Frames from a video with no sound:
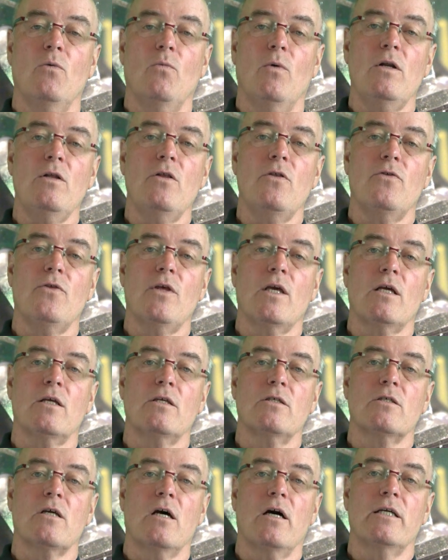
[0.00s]
one of the
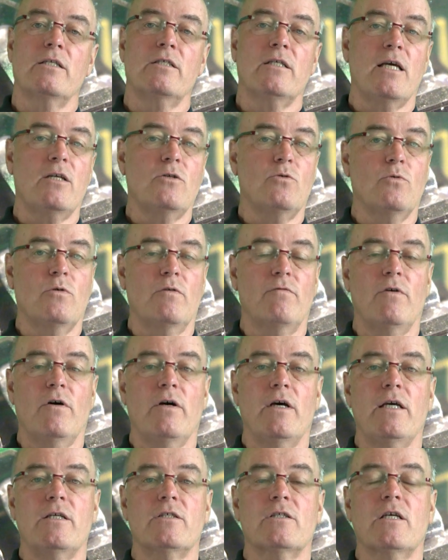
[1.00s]
things I tend to
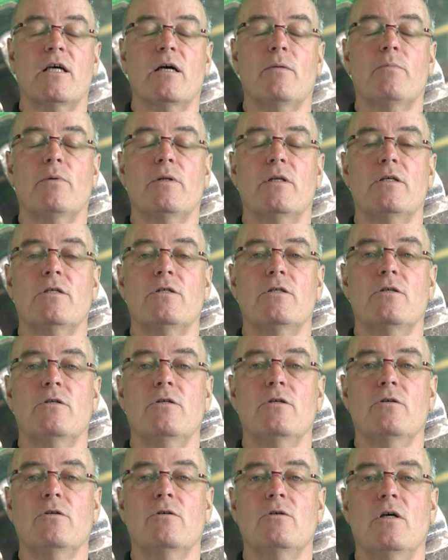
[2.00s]
advise companies to
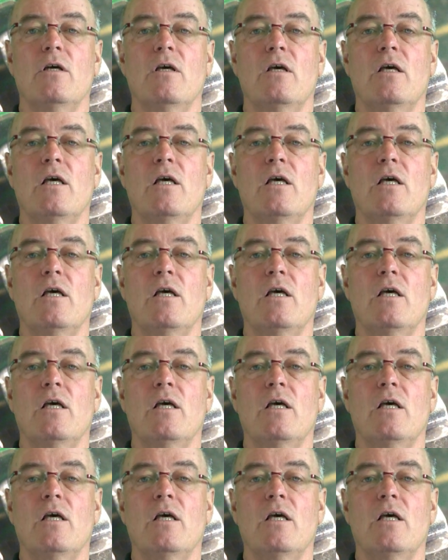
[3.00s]
do